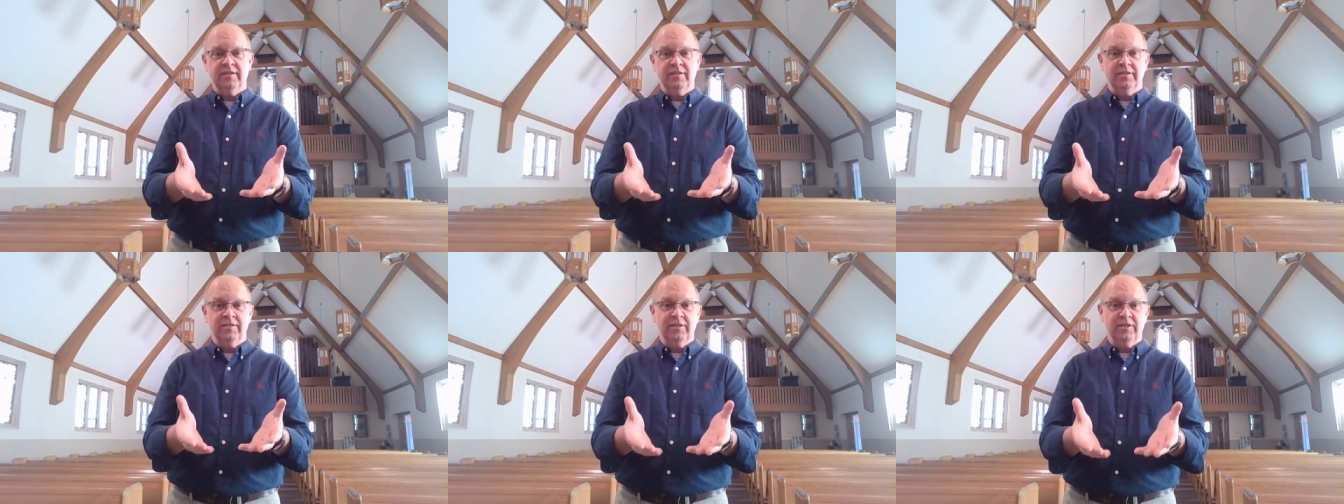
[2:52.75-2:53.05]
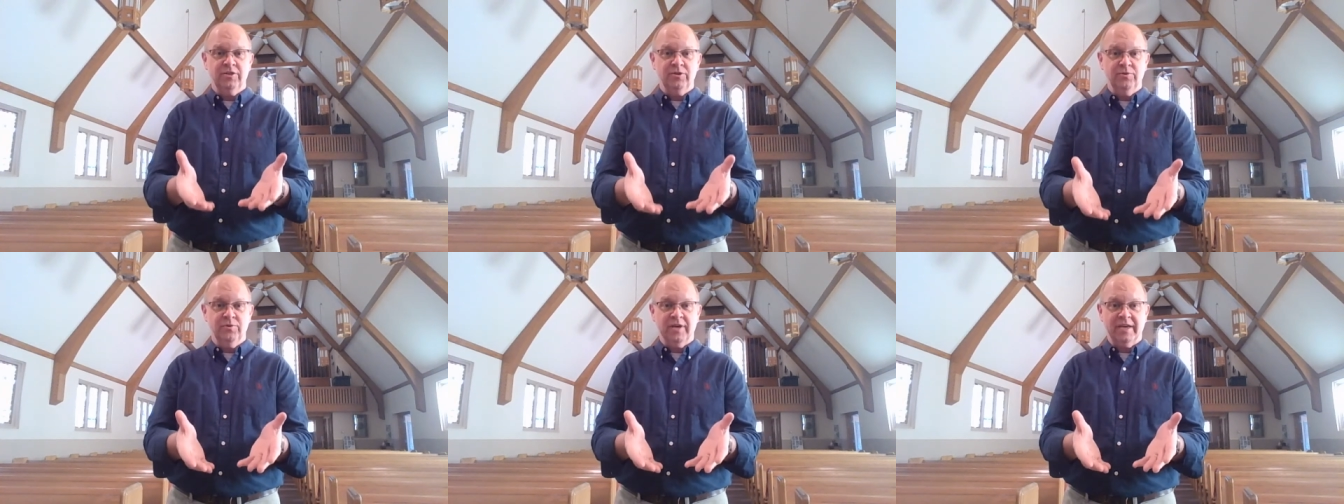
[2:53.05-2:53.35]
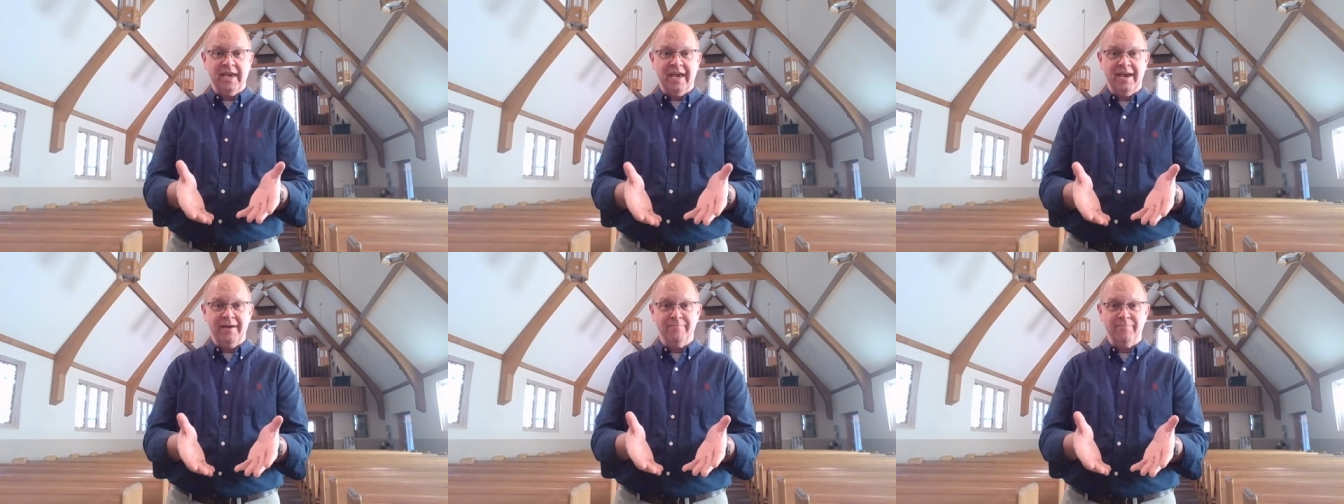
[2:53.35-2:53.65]
to do a
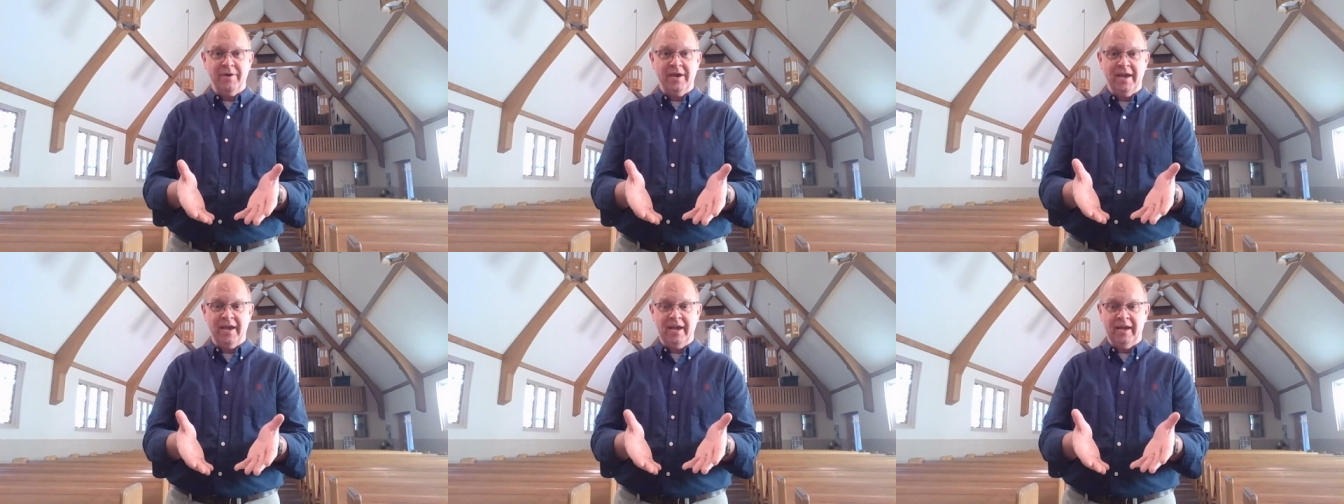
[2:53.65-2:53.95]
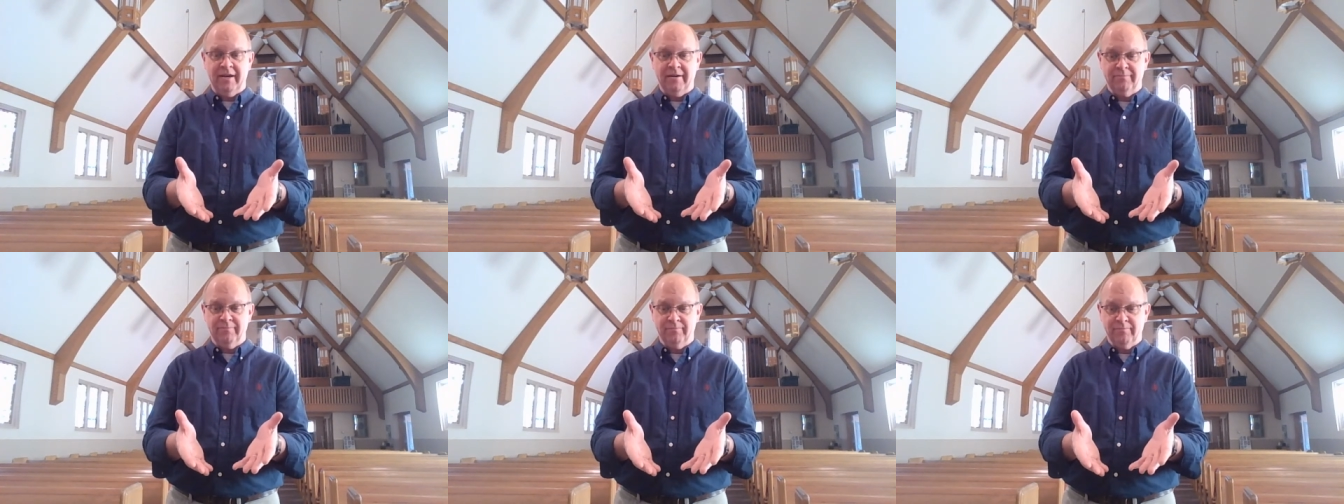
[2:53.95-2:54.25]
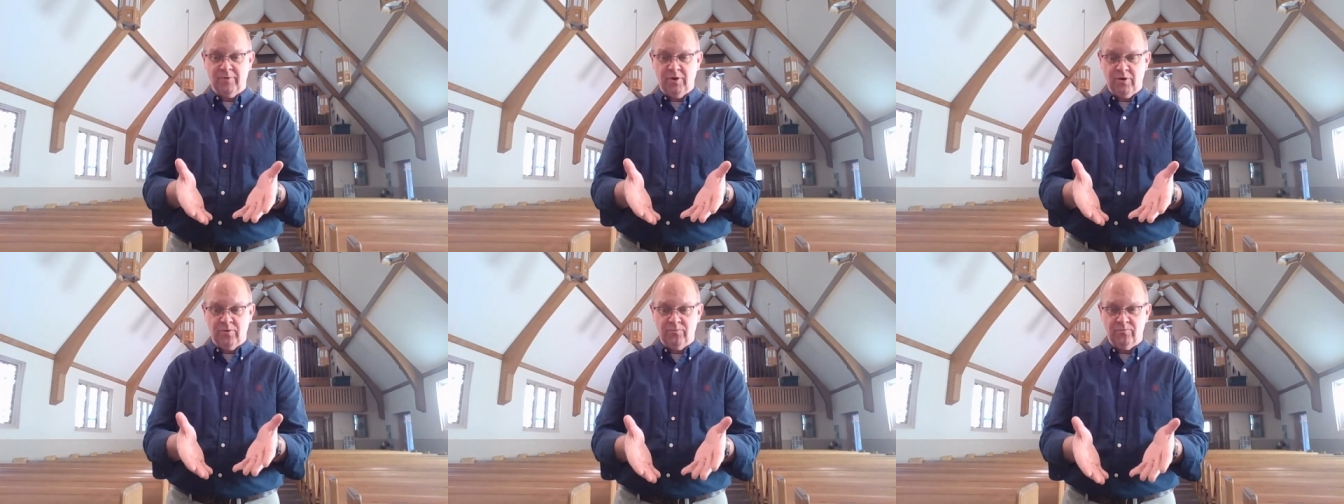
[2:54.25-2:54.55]
campaign
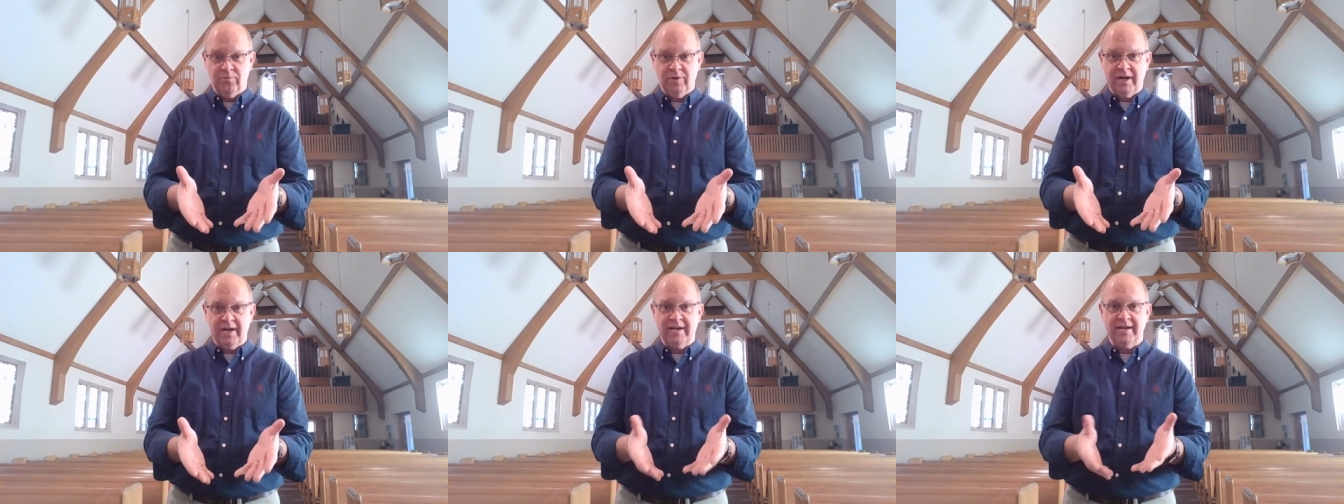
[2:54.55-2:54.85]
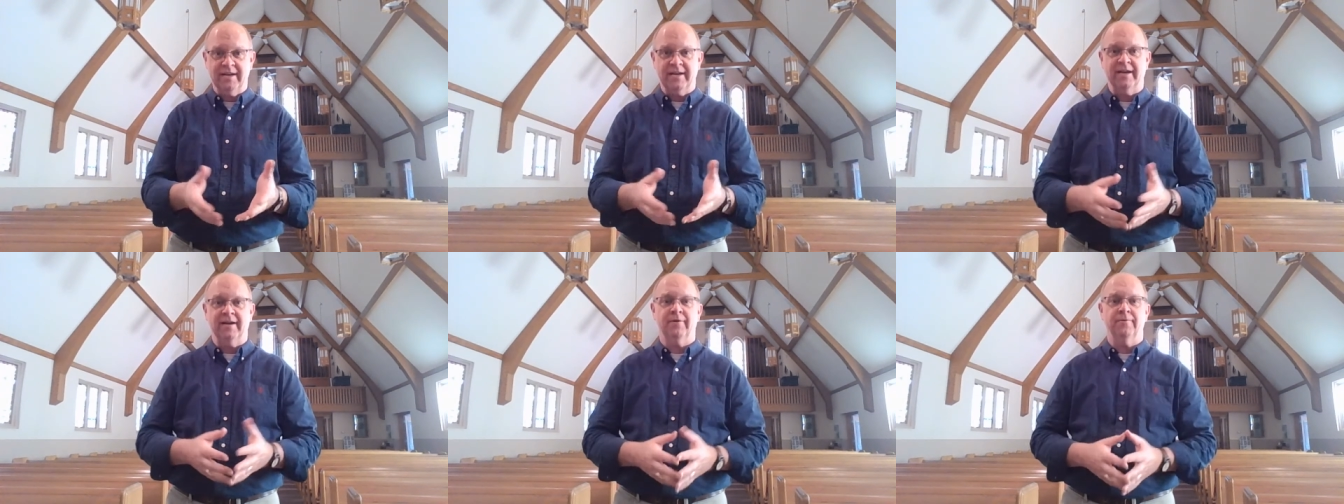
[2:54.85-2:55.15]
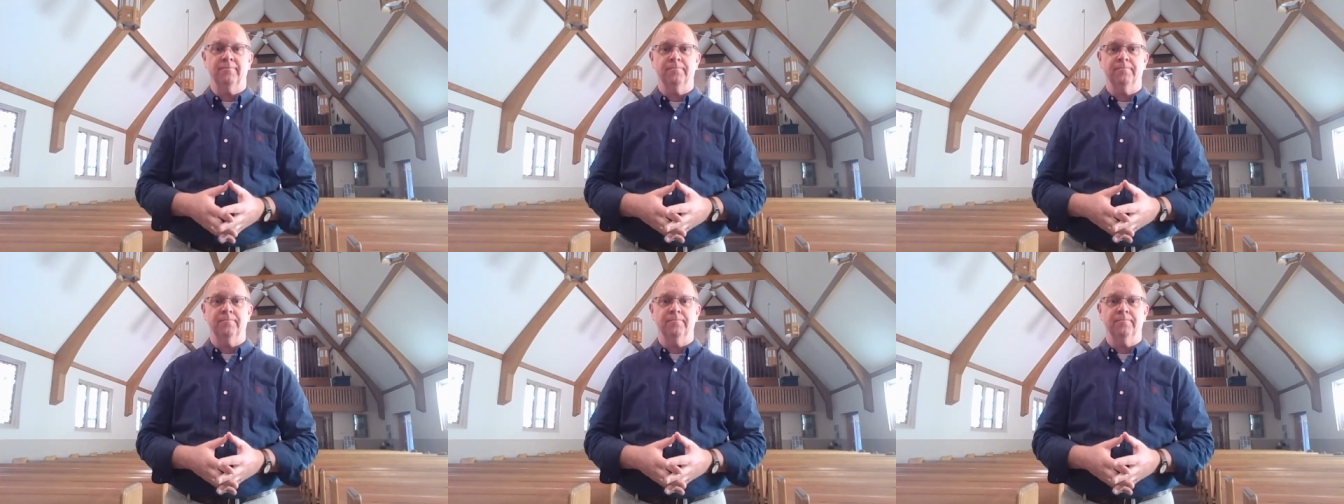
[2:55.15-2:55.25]
right now.